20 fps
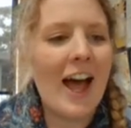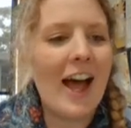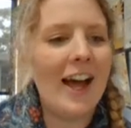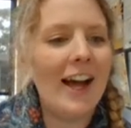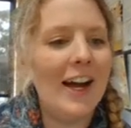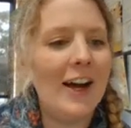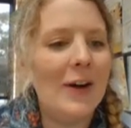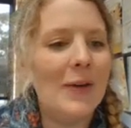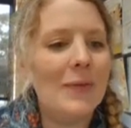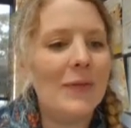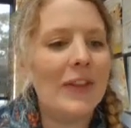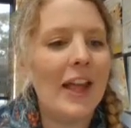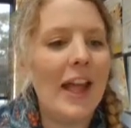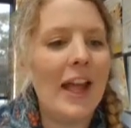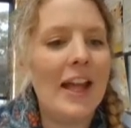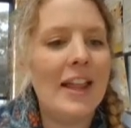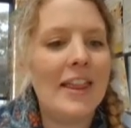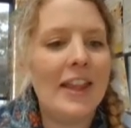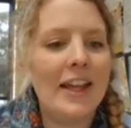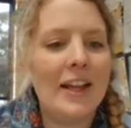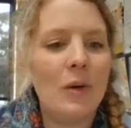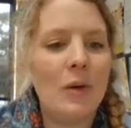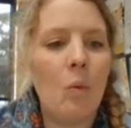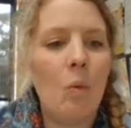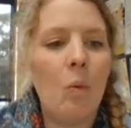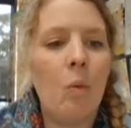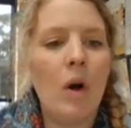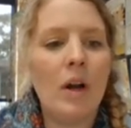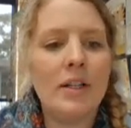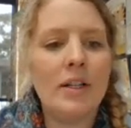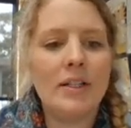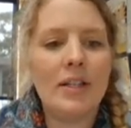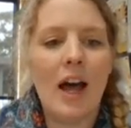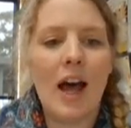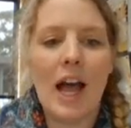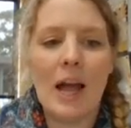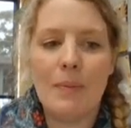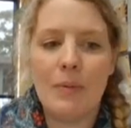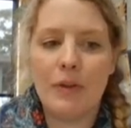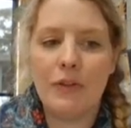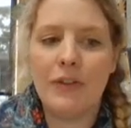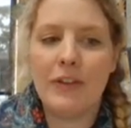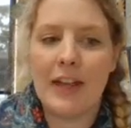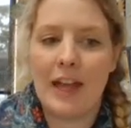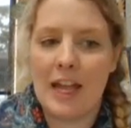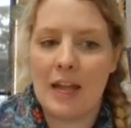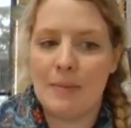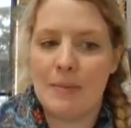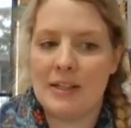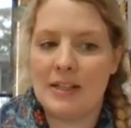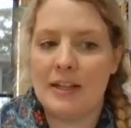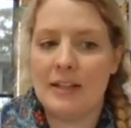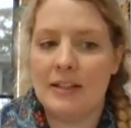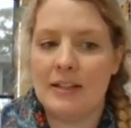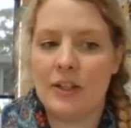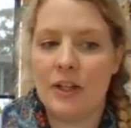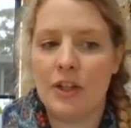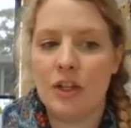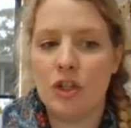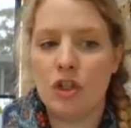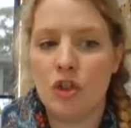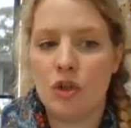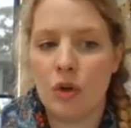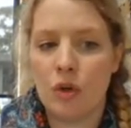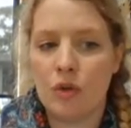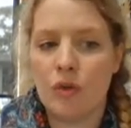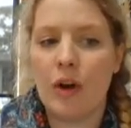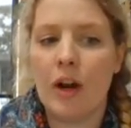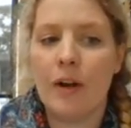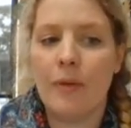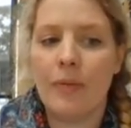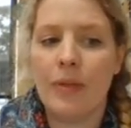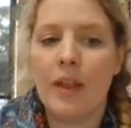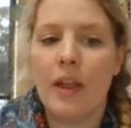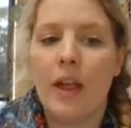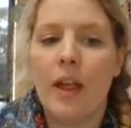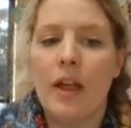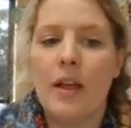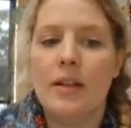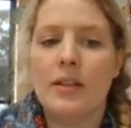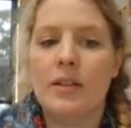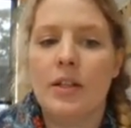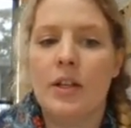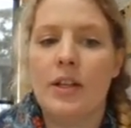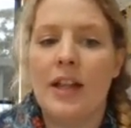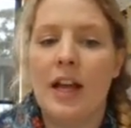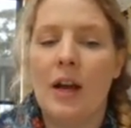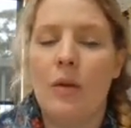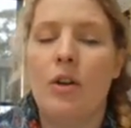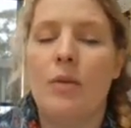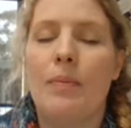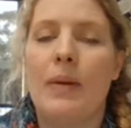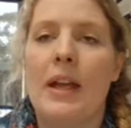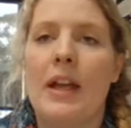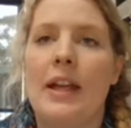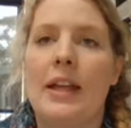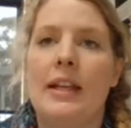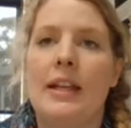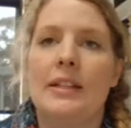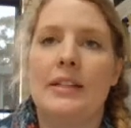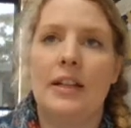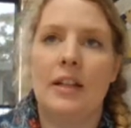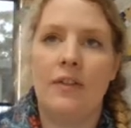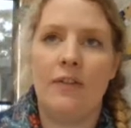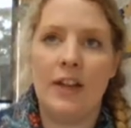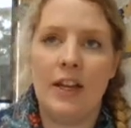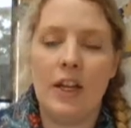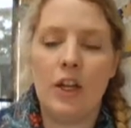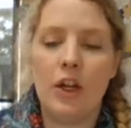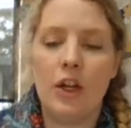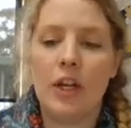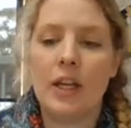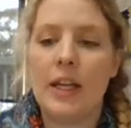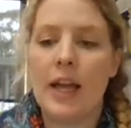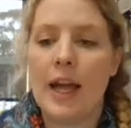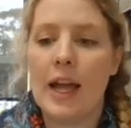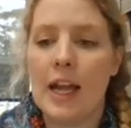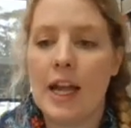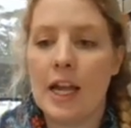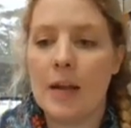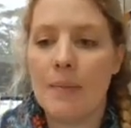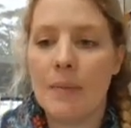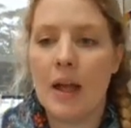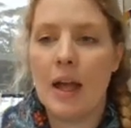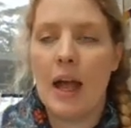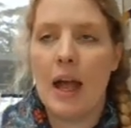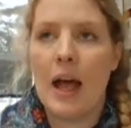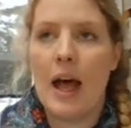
And then what type of game is it? So the genre. So that would be, is it a video game?